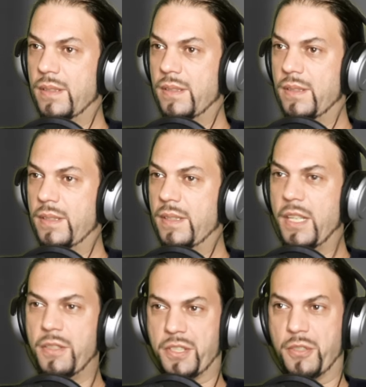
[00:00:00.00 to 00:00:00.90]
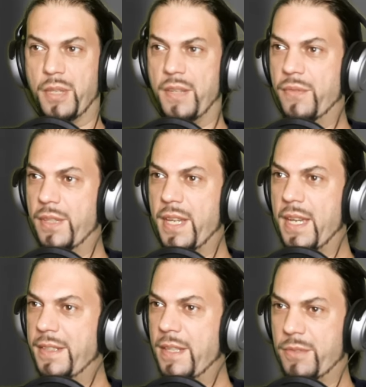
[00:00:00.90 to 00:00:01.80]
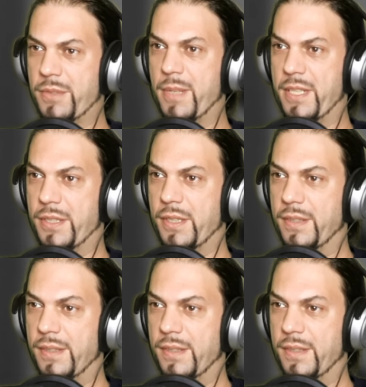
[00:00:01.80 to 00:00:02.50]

Did they use a crane for that? That was amazing.